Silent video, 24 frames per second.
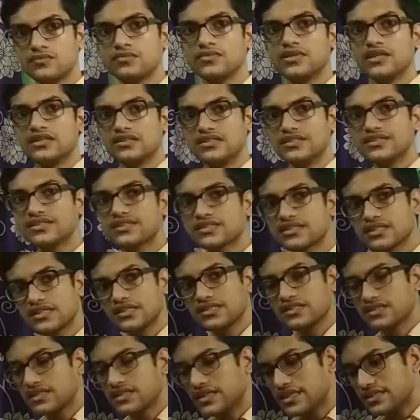In this case,
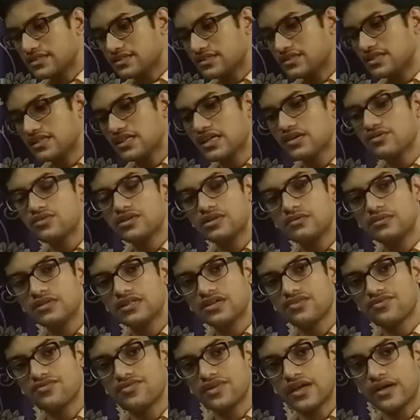the SDK will be the
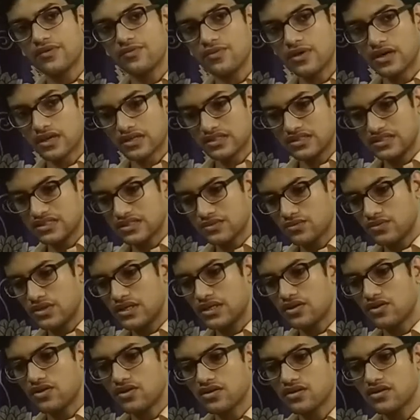framework. This will
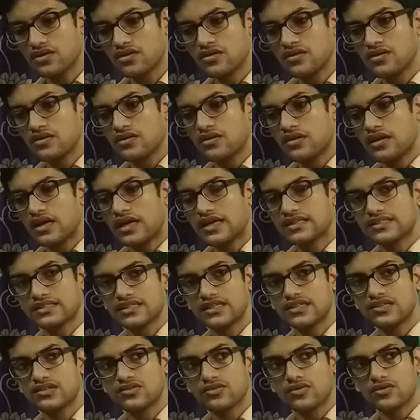not, as
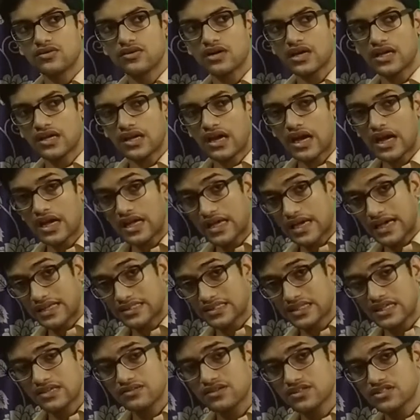
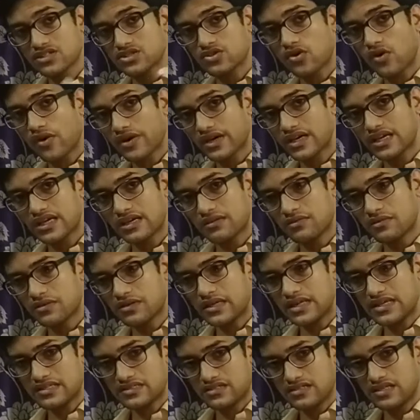I was talking about
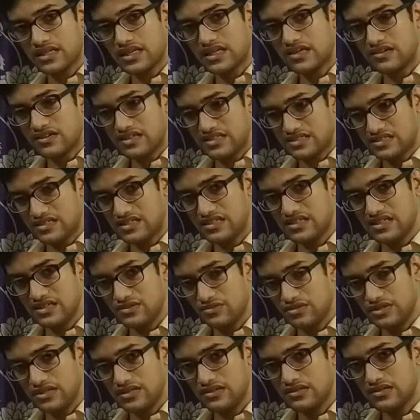SDK or SDT,
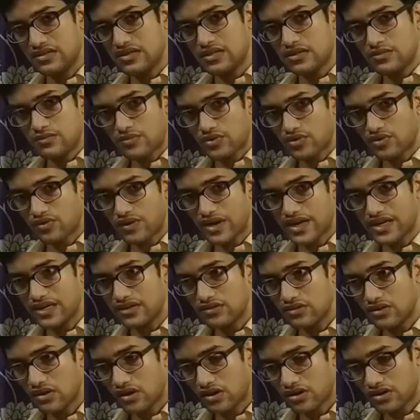will provide you
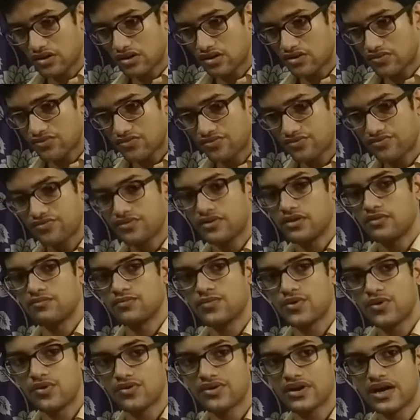lot of
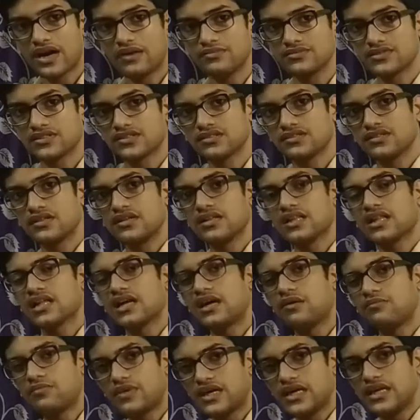programs,
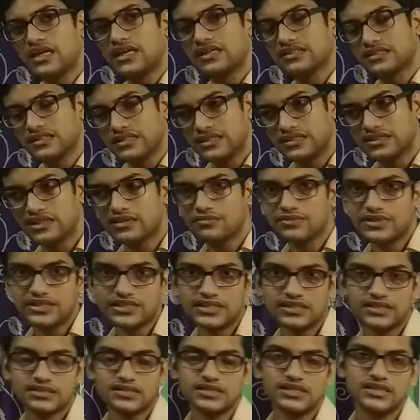compilers,
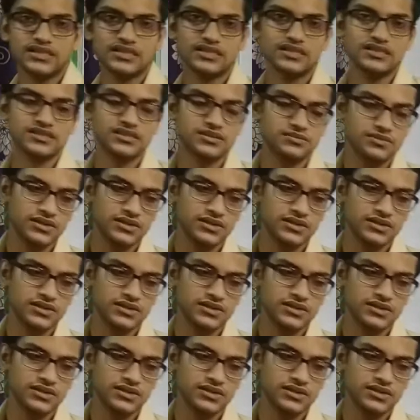interpreters, linkers.